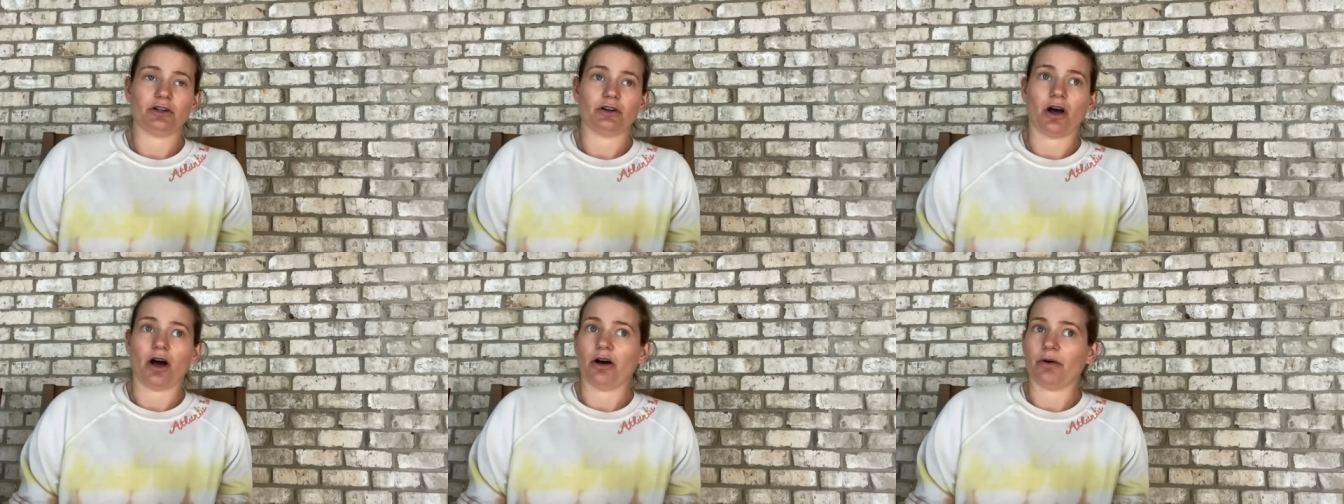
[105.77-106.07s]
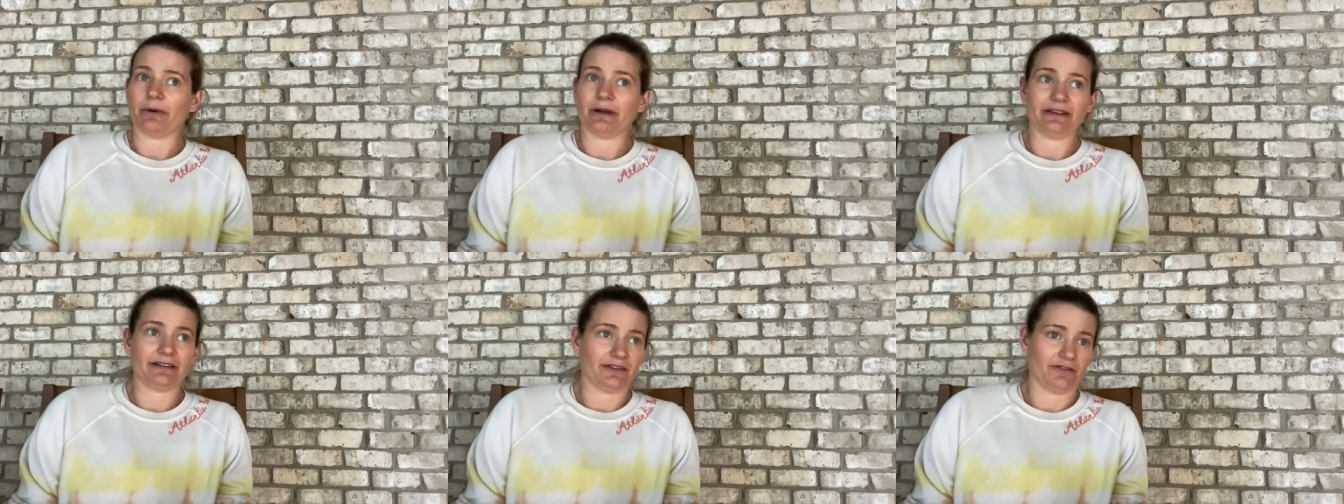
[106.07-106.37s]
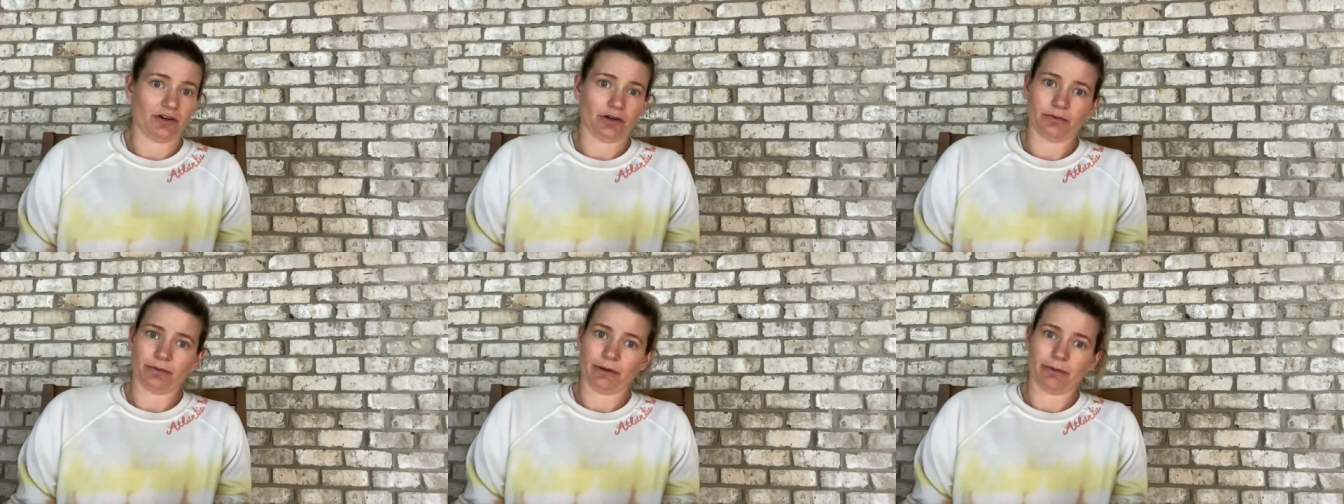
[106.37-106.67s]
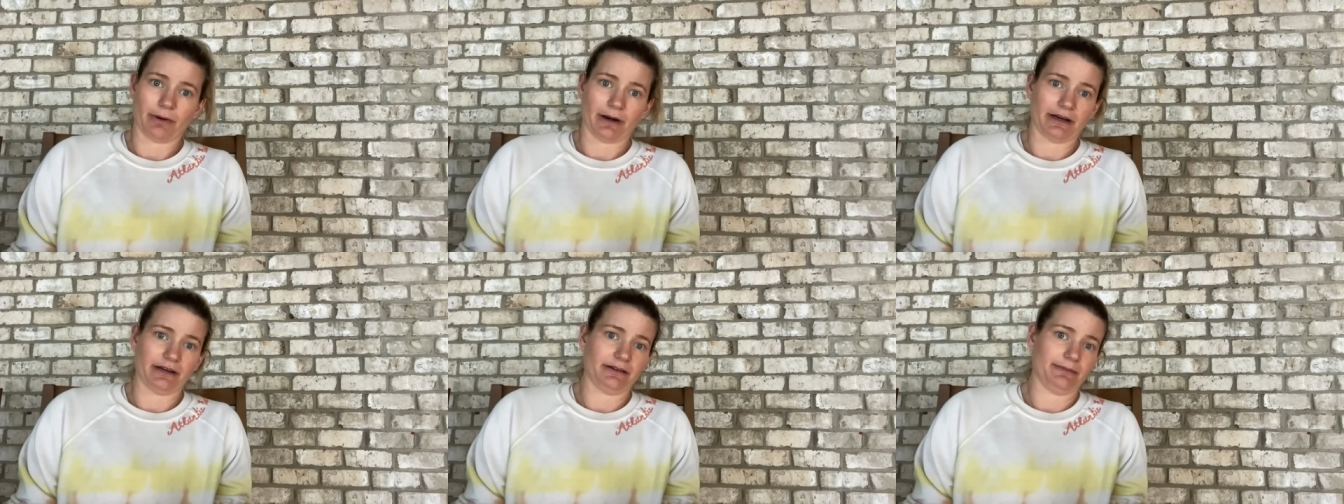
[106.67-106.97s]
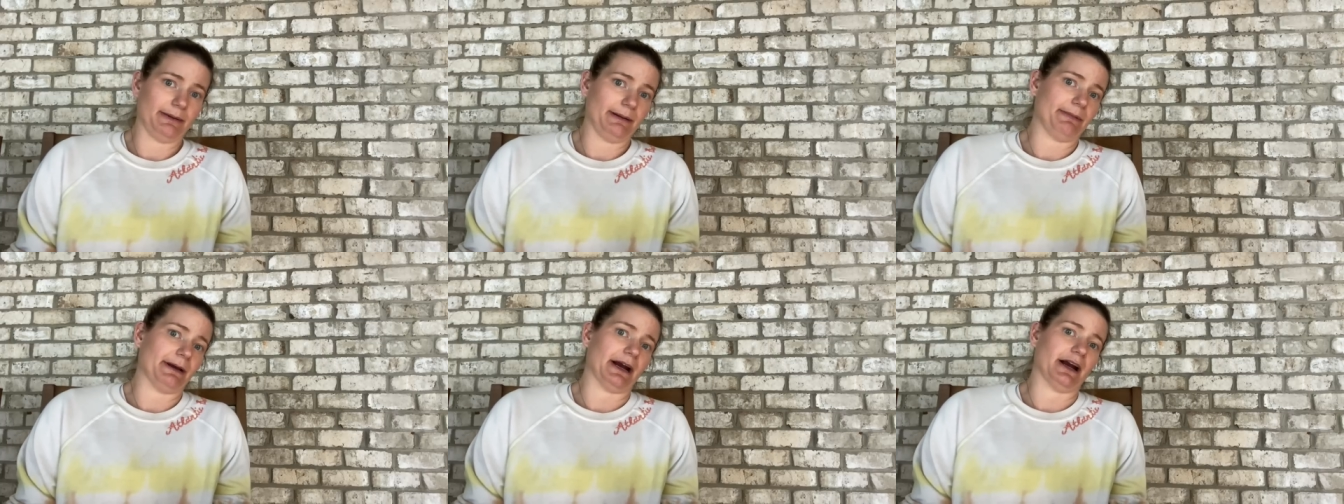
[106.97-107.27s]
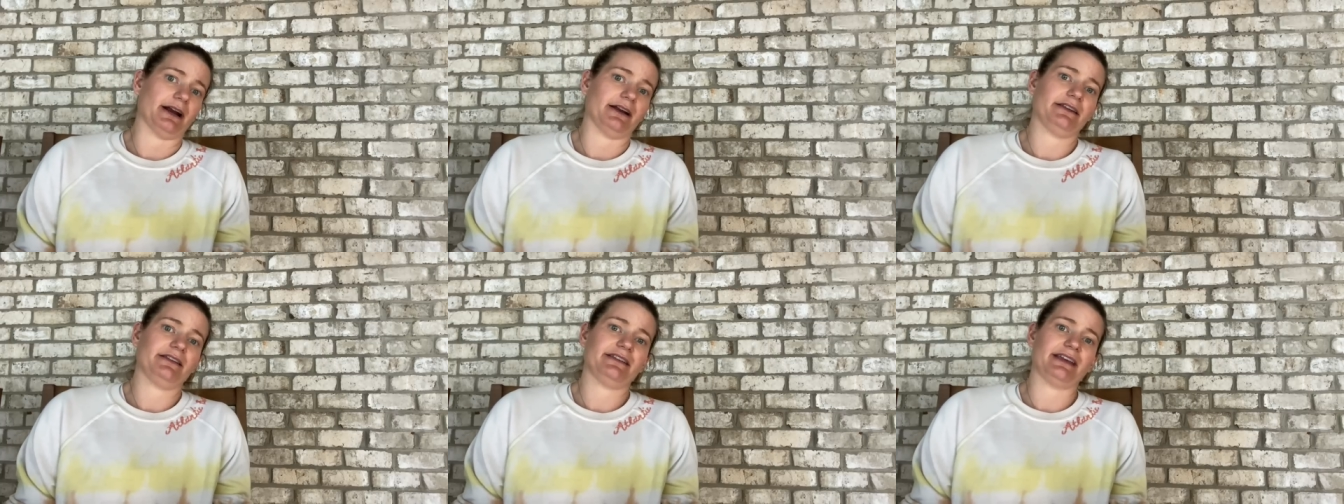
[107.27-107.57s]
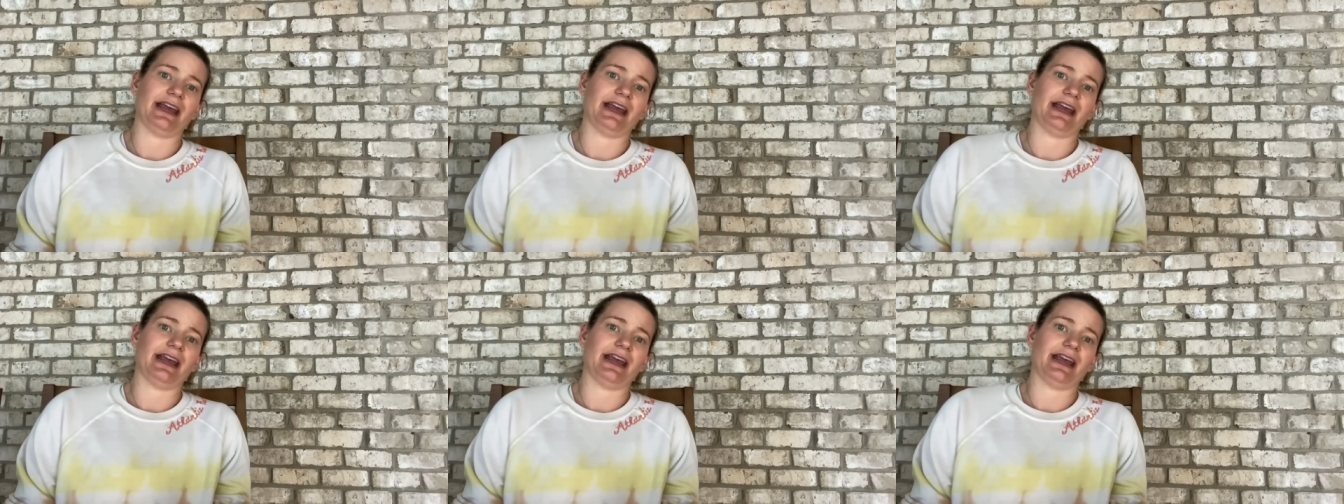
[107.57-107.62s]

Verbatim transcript: always have known we wanted to be parents